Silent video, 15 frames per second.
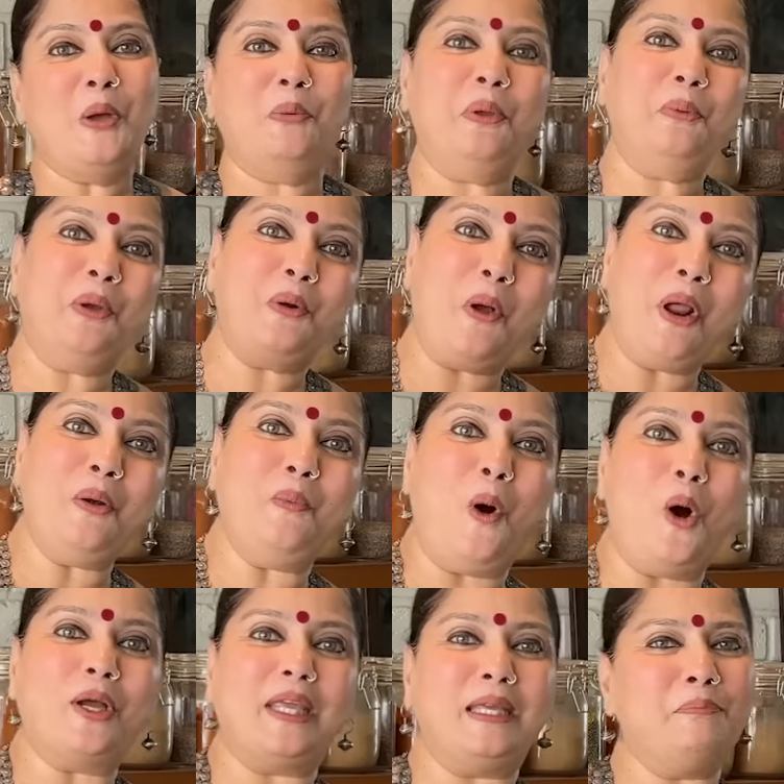We were all
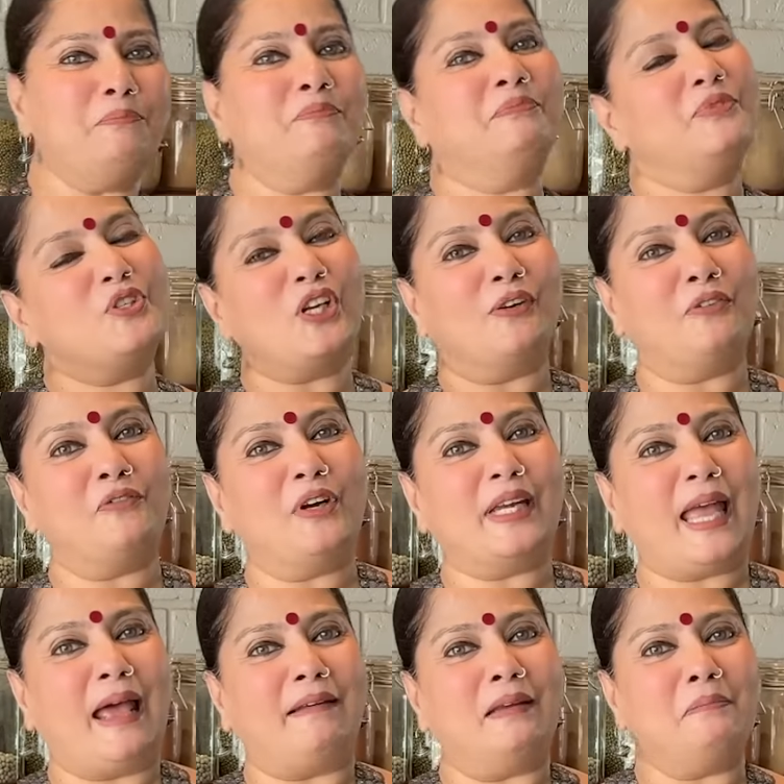walking. Children were
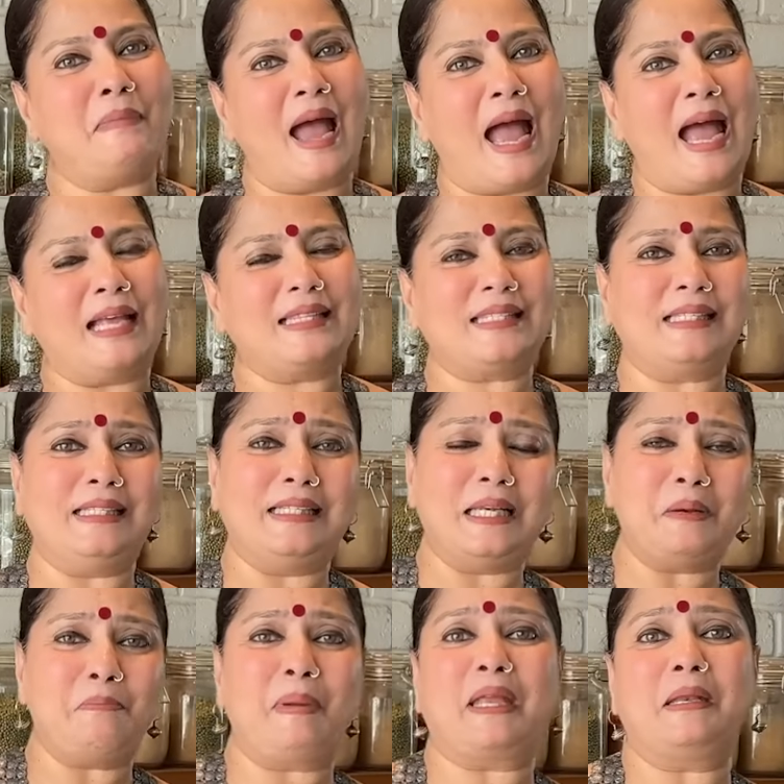carrying mats and
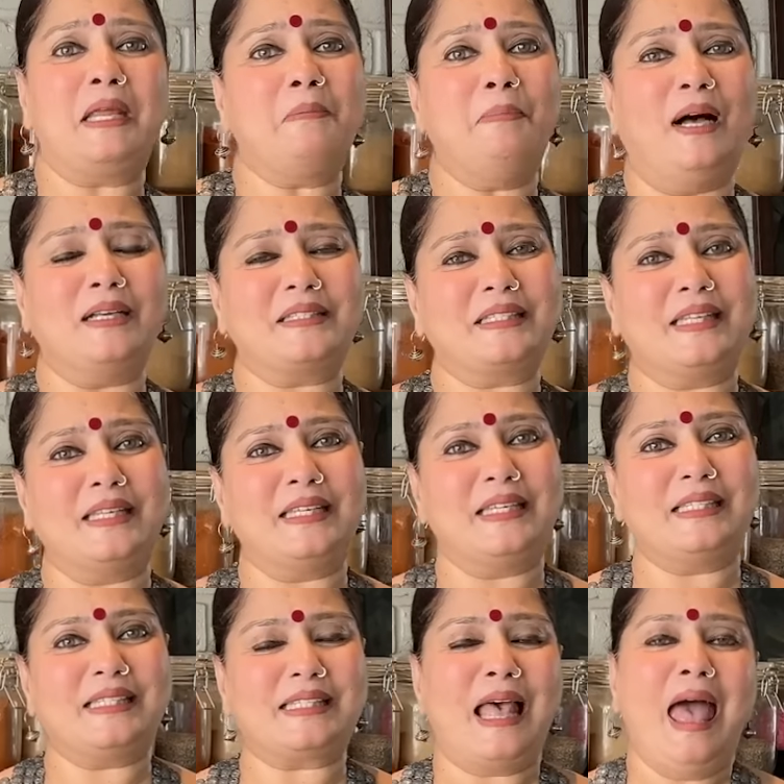little picnic
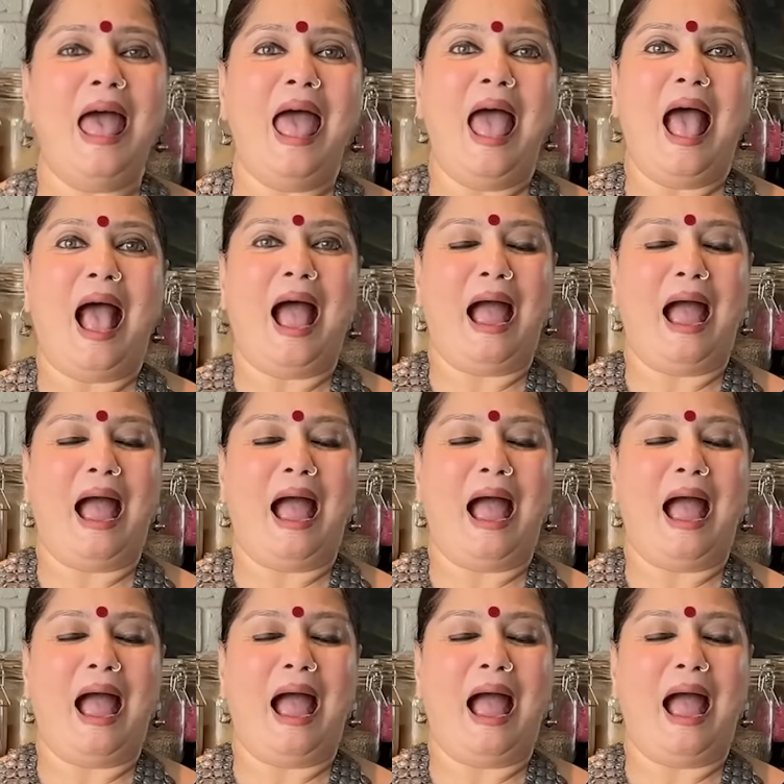baskets.